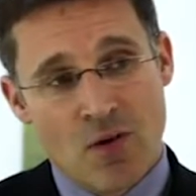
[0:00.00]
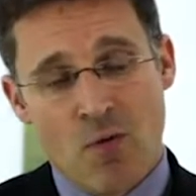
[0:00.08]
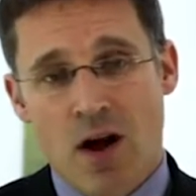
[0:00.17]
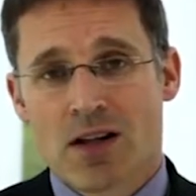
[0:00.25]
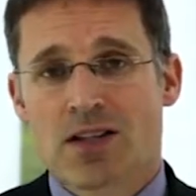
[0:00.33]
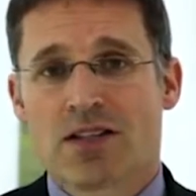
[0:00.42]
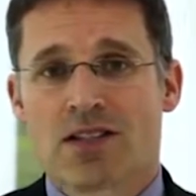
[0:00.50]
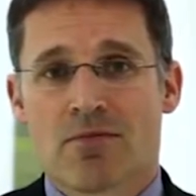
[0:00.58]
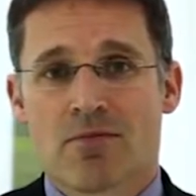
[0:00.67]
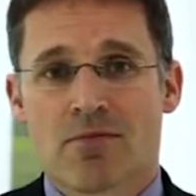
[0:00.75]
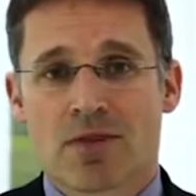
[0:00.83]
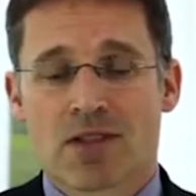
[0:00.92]
whilst
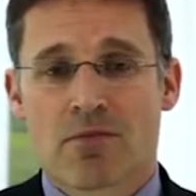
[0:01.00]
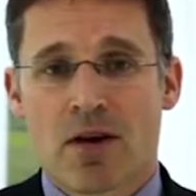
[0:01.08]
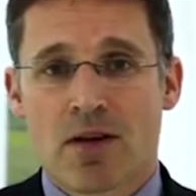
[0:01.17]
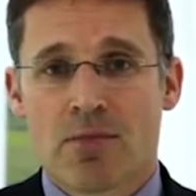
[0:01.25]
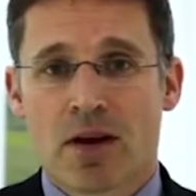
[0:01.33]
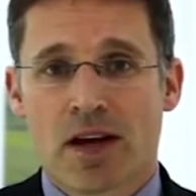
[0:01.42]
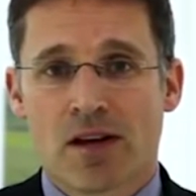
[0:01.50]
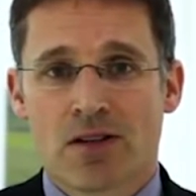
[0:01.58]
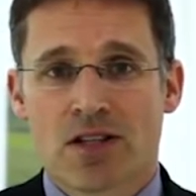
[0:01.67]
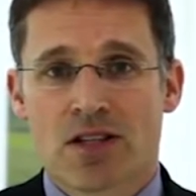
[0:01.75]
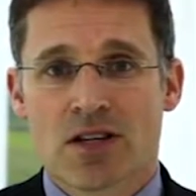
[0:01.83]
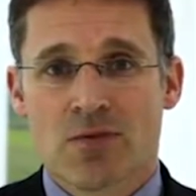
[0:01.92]
some other
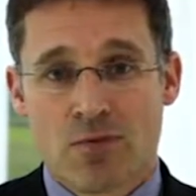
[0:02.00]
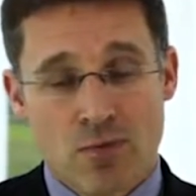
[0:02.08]
players